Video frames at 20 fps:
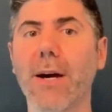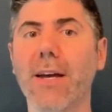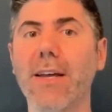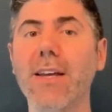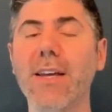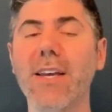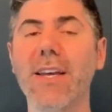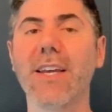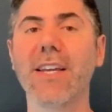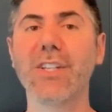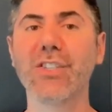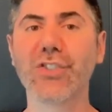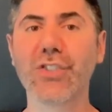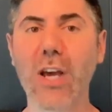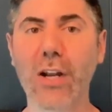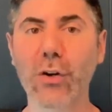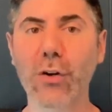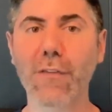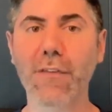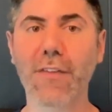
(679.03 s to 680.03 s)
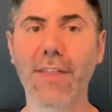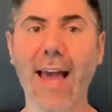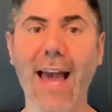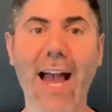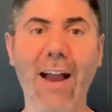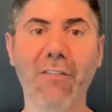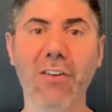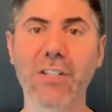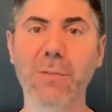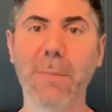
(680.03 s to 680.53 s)
But in general, for
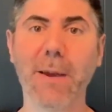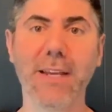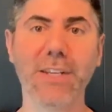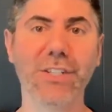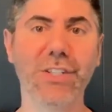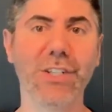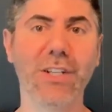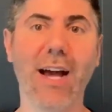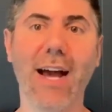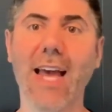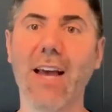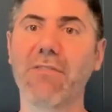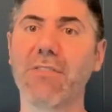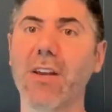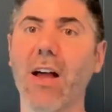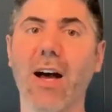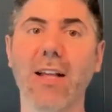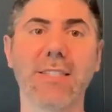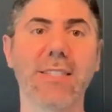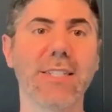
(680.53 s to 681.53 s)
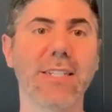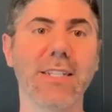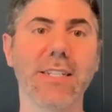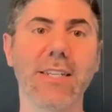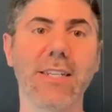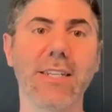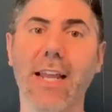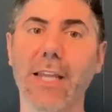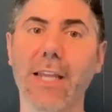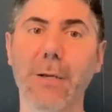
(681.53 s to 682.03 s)
the average patient, I have not
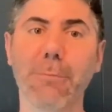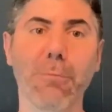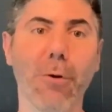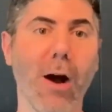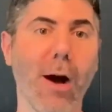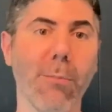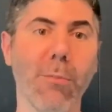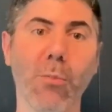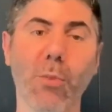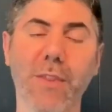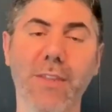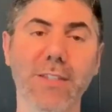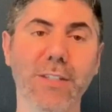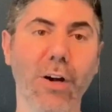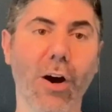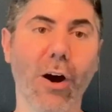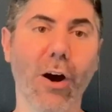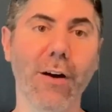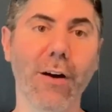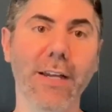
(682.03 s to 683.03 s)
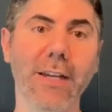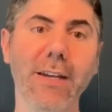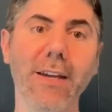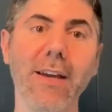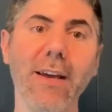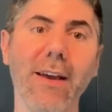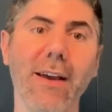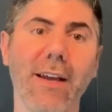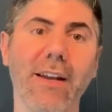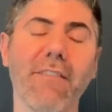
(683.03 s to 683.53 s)
seen any problem with scarring.
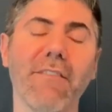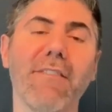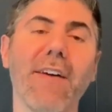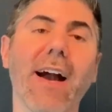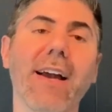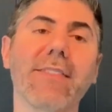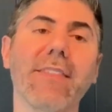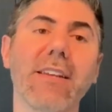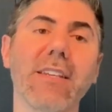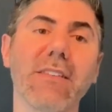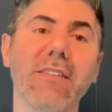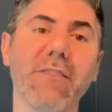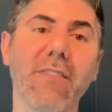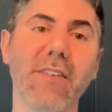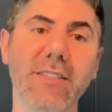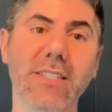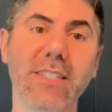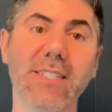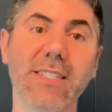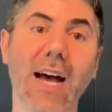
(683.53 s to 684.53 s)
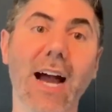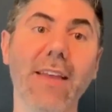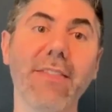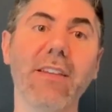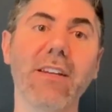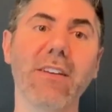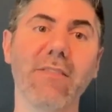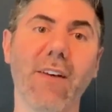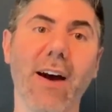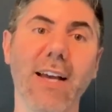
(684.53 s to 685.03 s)
And in fact, they
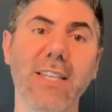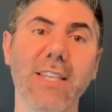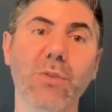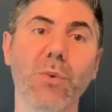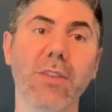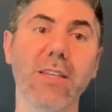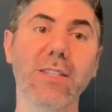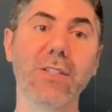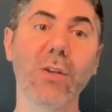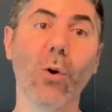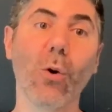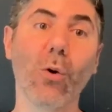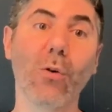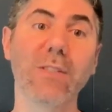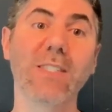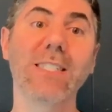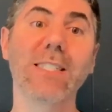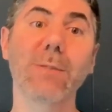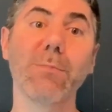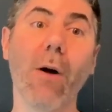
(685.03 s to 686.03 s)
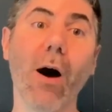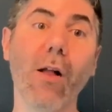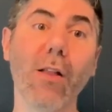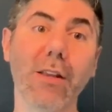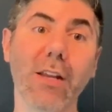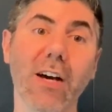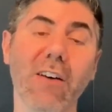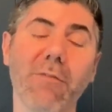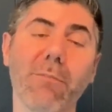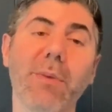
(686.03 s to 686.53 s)
designed the device with these holes
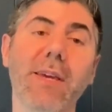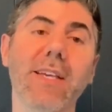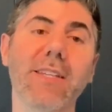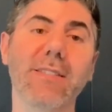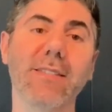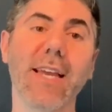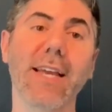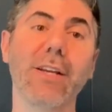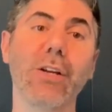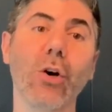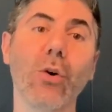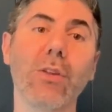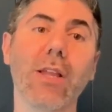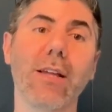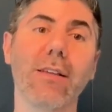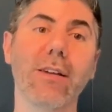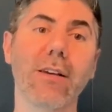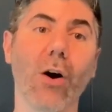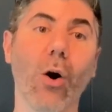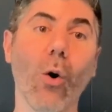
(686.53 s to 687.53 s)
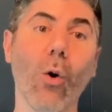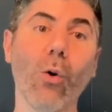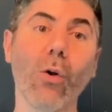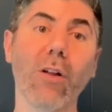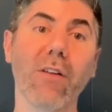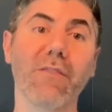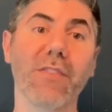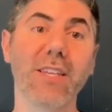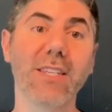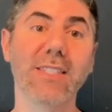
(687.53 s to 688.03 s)
small enough because they know that a
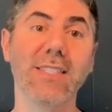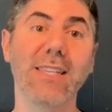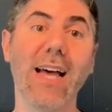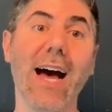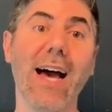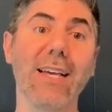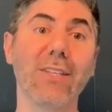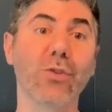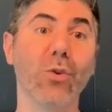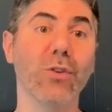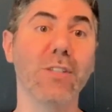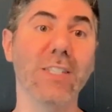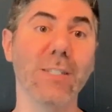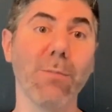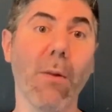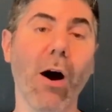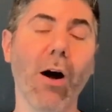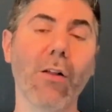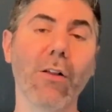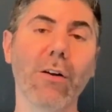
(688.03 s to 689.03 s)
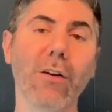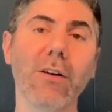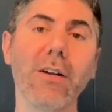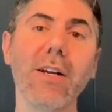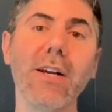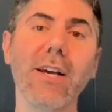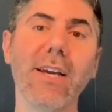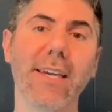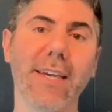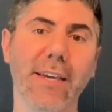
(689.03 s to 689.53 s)
hole of this size or
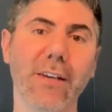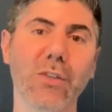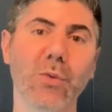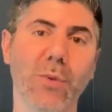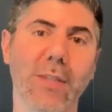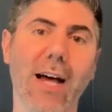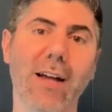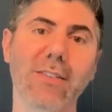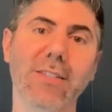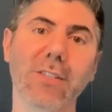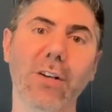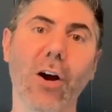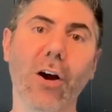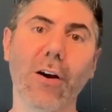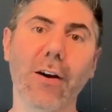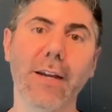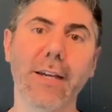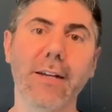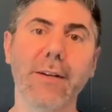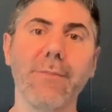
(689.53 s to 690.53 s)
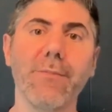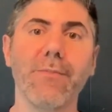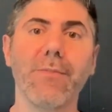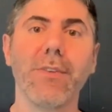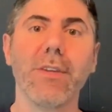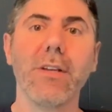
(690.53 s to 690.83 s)
smaller heals without scarring.